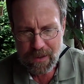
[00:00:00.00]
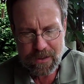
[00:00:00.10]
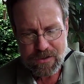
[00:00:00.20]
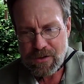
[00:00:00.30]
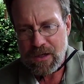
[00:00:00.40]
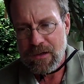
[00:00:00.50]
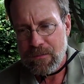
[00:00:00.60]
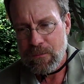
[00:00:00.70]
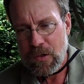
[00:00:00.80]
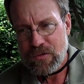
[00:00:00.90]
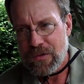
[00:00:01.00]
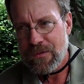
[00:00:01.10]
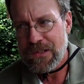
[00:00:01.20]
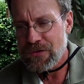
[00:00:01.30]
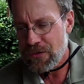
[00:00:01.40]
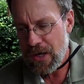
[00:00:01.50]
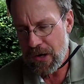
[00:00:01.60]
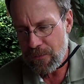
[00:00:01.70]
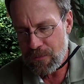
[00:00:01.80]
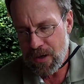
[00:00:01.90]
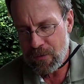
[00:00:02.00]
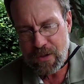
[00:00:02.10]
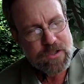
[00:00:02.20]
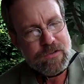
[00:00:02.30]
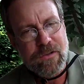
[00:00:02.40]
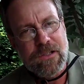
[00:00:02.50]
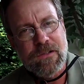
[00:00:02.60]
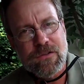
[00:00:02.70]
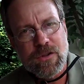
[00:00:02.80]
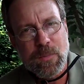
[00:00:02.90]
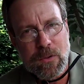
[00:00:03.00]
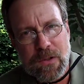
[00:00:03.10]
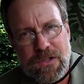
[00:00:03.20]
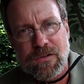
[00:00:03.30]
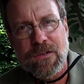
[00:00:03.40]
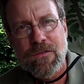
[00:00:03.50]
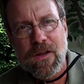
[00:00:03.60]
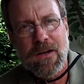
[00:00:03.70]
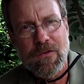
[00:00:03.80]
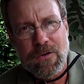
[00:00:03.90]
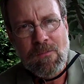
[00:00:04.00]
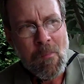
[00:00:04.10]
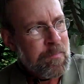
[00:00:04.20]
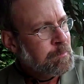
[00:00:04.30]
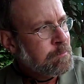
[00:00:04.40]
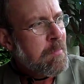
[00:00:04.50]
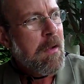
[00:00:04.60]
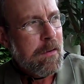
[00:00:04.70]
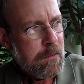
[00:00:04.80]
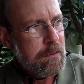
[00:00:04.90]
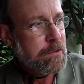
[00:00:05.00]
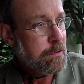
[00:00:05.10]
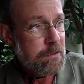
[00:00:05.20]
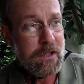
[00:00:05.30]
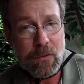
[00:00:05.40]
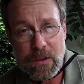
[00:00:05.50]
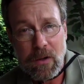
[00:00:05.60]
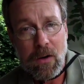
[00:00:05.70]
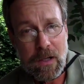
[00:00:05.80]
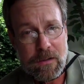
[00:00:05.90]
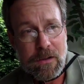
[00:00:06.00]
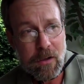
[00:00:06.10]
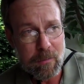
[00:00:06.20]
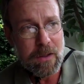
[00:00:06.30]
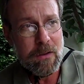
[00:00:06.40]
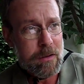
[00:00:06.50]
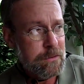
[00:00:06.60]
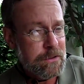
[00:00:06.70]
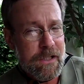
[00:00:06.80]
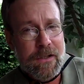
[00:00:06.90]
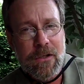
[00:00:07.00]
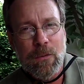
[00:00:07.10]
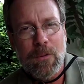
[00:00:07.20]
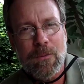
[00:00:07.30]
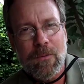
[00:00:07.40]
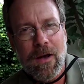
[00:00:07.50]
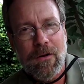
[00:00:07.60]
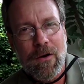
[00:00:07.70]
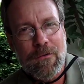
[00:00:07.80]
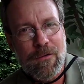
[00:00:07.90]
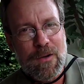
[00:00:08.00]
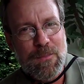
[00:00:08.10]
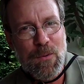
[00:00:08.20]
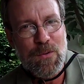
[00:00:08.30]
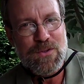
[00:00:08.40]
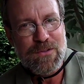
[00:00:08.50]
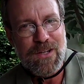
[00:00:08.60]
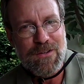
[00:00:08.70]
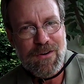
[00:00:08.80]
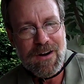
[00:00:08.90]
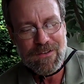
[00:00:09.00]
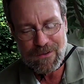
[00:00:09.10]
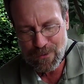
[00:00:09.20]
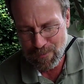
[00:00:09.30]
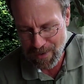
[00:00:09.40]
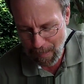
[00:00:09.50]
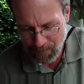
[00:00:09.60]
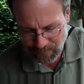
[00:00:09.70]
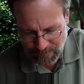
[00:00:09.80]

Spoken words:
and it's not most of these are not super richly flavored. You can tell we are at the Urban Homestead here. We're right on our front porch and got traffic going by.